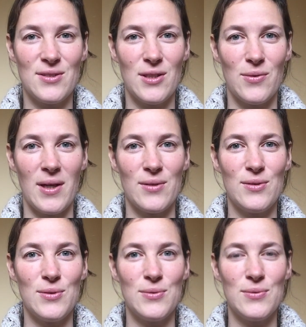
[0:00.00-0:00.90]

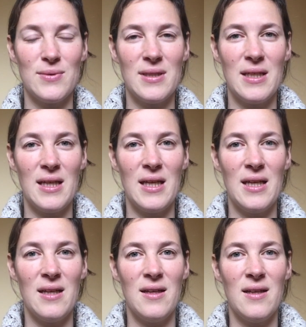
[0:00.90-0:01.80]
around you.
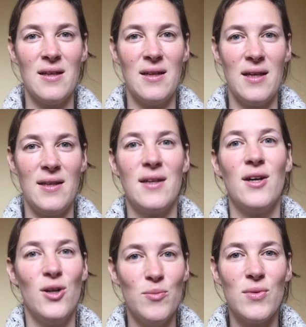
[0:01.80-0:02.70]
And
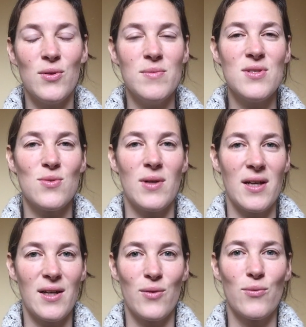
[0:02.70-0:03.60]
there are moments where
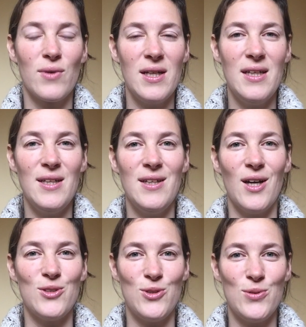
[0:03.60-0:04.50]
I can really
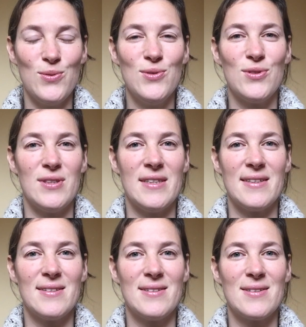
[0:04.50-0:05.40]
attune to
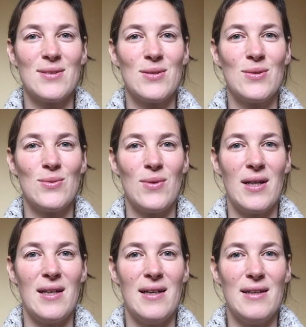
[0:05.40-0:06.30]
that
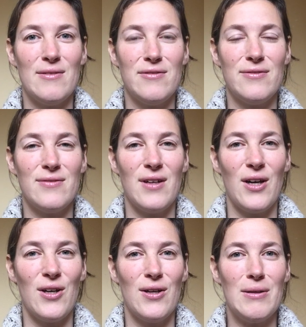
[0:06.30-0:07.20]
while I have
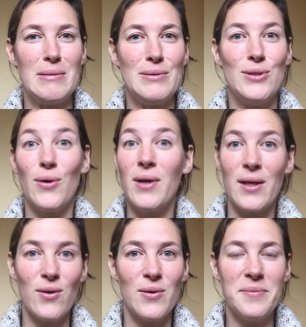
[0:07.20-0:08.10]
no
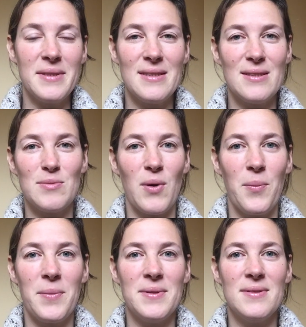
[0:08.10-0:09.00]
income at this
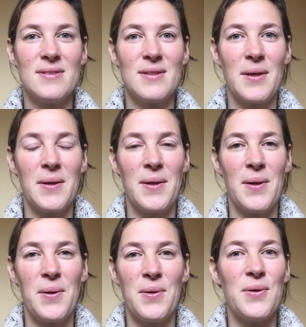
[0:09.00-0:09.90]
moment,
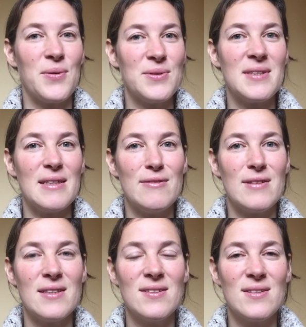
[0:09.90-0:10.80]
no
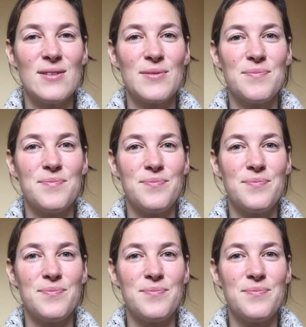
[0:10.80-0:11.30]
savings,